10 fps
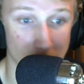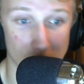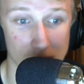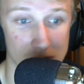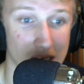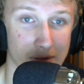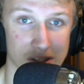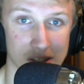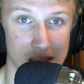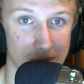Gutierrez has
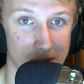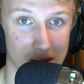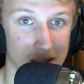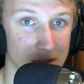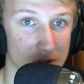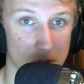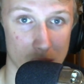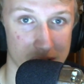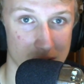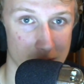left, and I think he was a
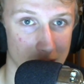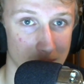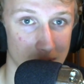quality winger.